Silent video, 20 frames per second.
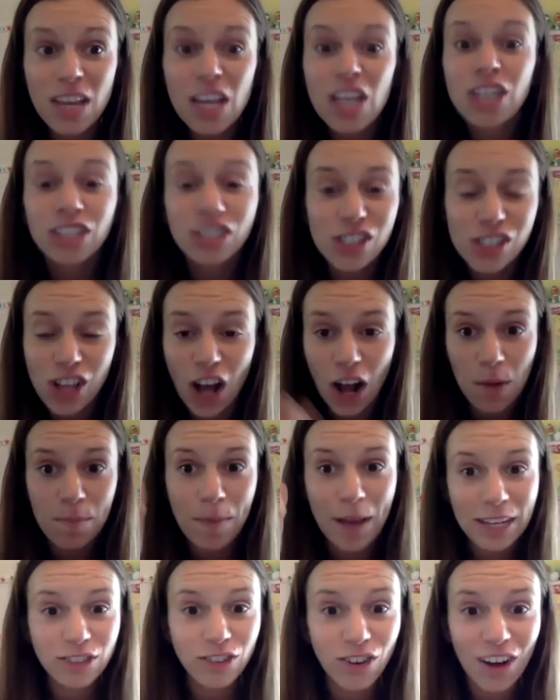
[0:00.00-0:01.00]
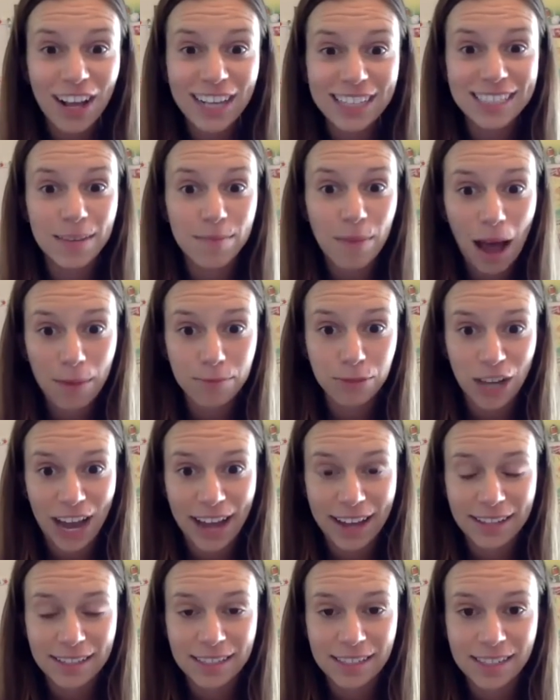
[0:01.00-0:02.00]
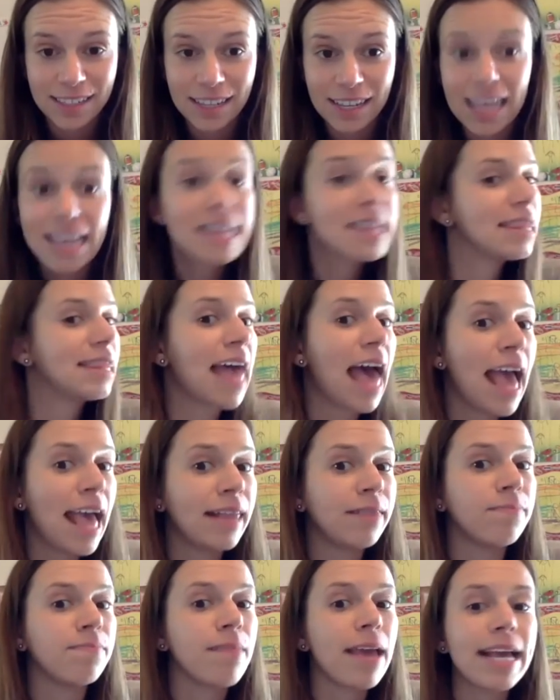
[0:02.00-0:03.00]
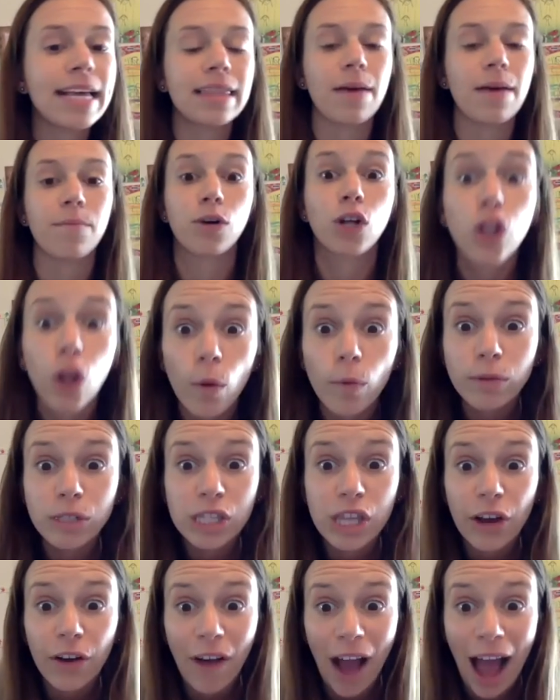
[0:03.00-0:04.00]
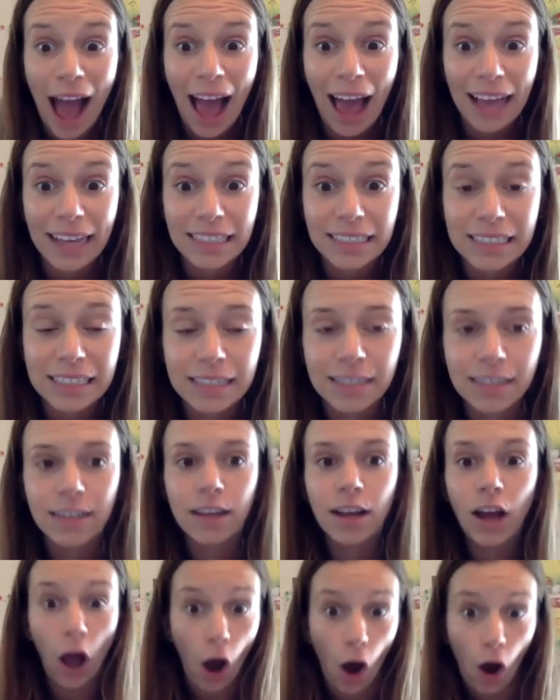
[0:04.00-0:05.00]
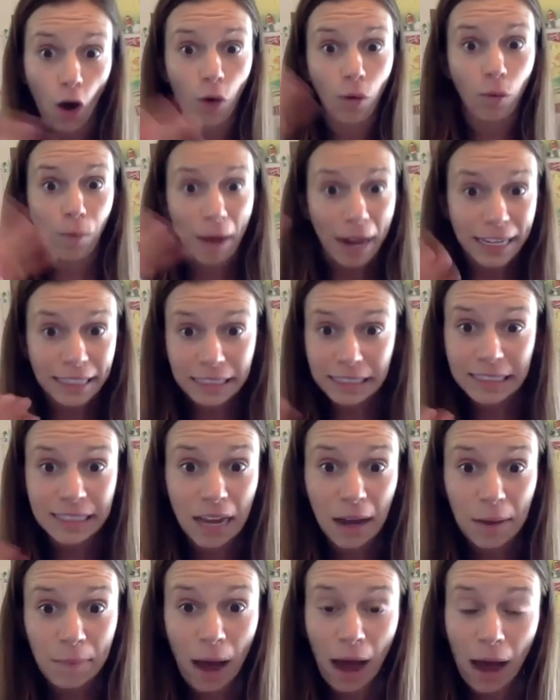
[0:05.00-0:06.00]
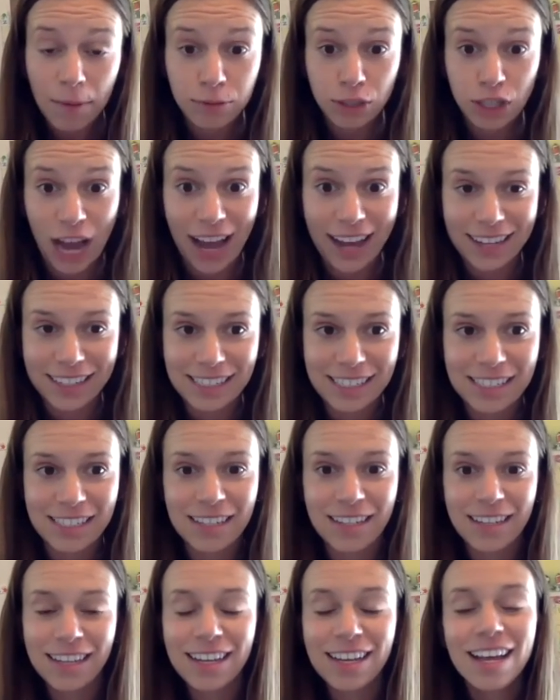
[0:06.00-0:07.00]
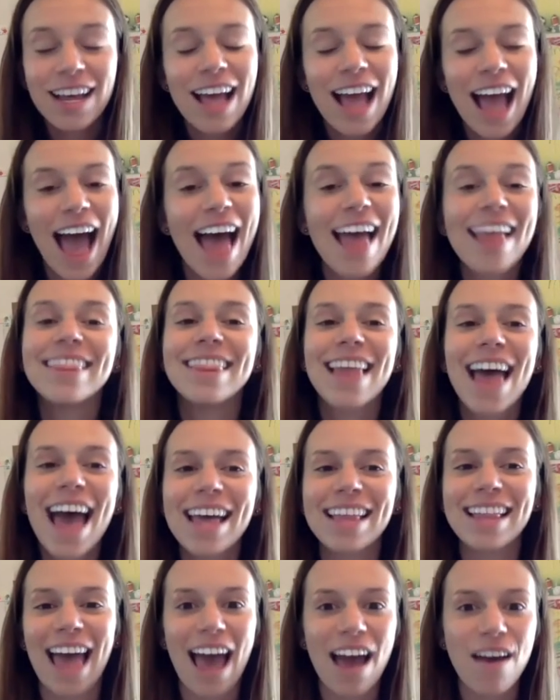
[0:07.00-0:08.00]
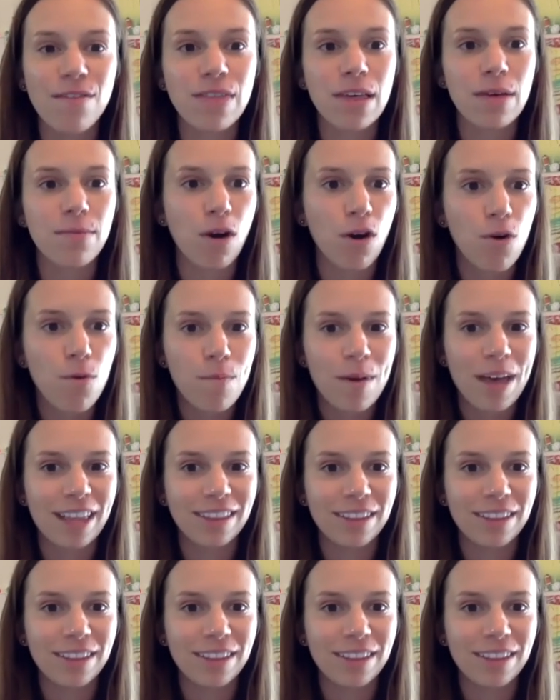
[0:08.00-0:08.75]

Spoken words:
Start by drawing some objects, then make them close their eyes. Erase some objects, and then have them open.